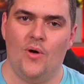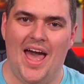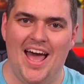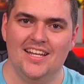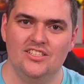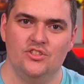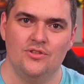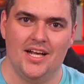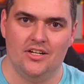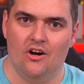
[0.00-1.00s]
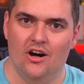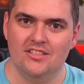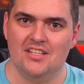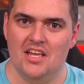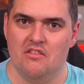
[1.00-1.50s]
adding to that
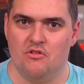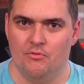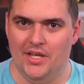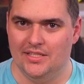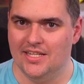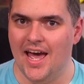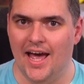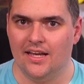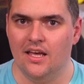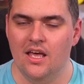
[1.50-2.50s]
cost a 3 attack.